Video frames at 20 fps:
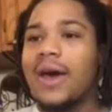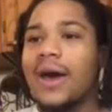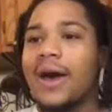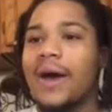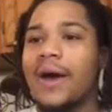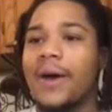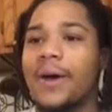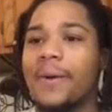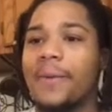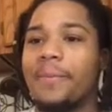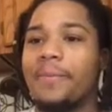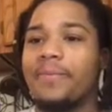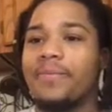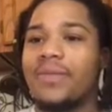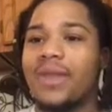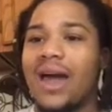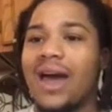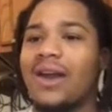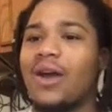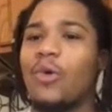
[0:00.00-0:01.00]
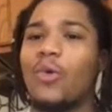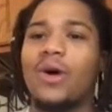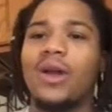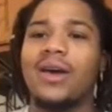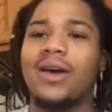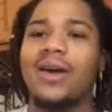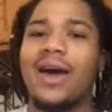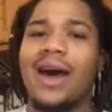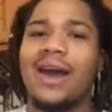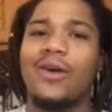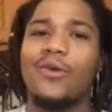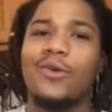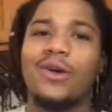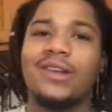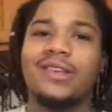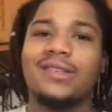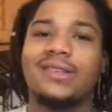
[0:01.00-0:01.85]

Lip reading: I don't want to